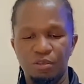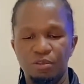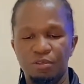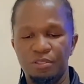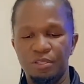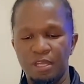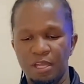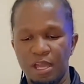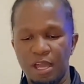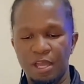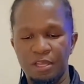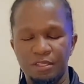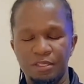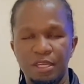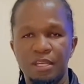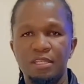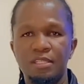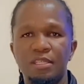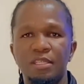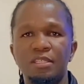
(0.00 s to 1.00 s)

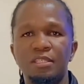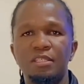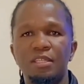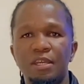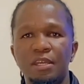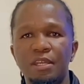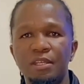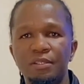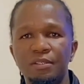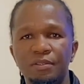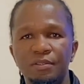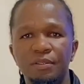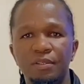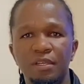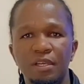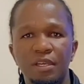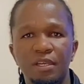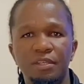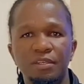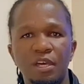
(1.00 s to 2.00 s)
There is a string
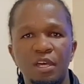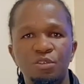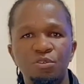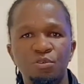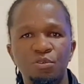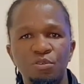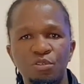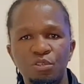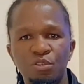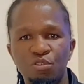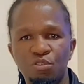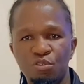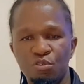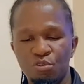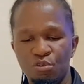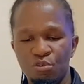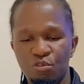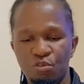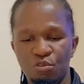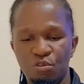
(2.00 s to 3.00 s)
that you need
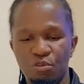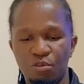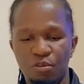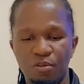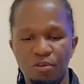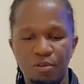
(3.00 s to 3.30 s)
to